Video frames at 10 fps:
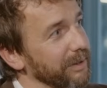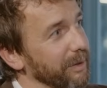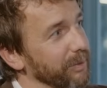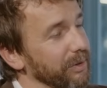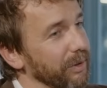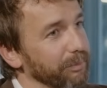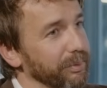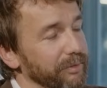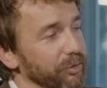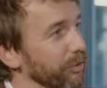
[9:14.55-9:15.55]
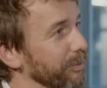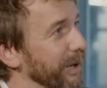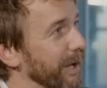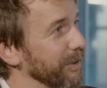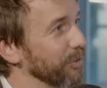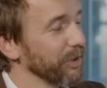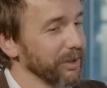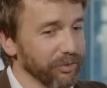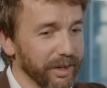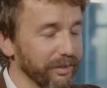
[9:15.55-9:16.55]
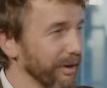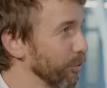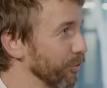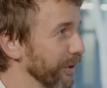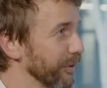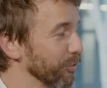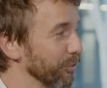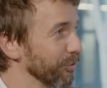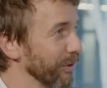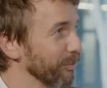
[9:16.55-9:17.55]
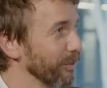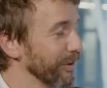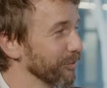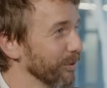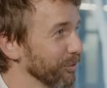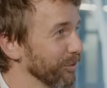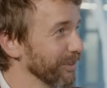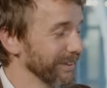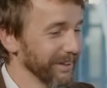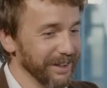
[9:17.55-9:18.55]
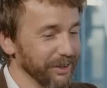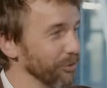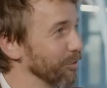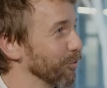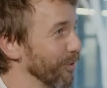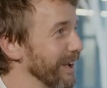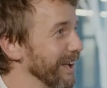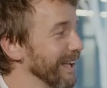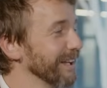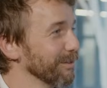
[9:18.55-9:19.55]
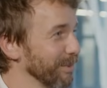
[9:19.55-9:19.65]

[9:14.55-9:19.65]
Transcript: I mean, previously we had this insider-outsider system where it was easy to stay in,